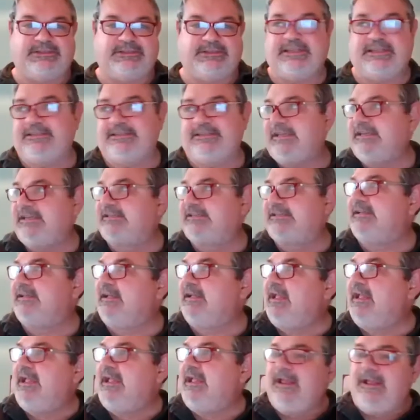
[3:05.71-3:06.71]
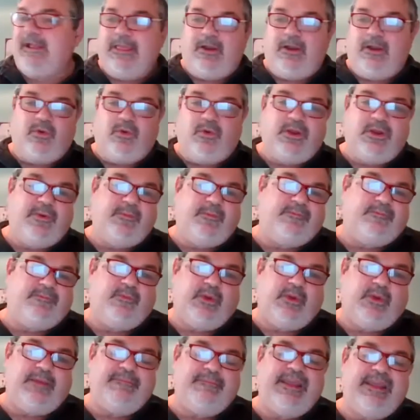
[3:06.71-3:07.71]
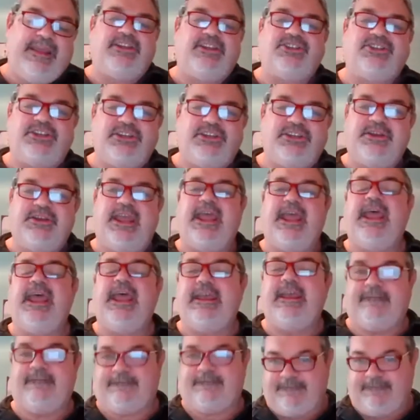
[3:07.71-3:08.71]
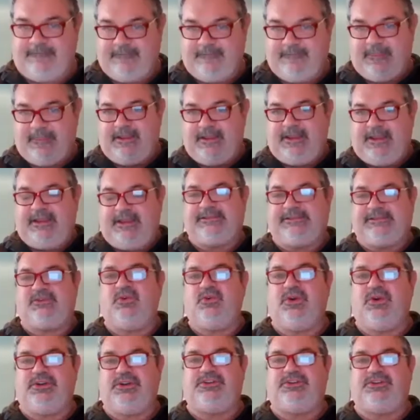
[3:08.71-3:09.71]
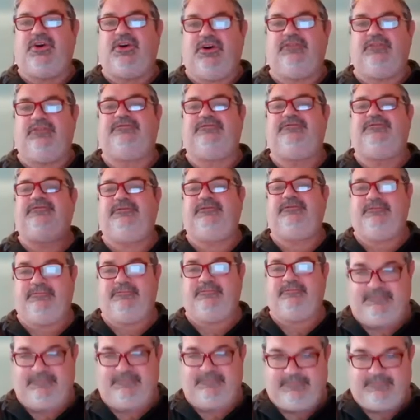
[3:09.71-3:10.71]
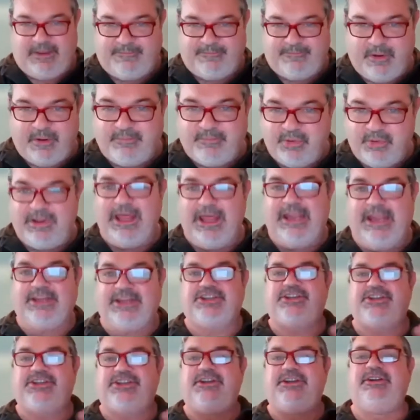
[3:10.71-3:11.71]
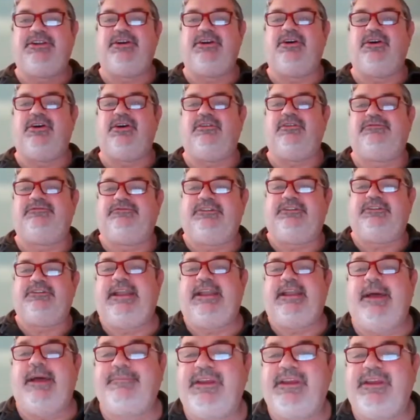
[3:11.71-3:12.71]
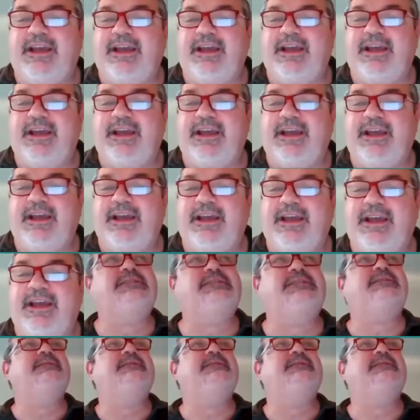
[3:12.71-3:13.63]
That is, we imagine to have a sort of a population of dynamical units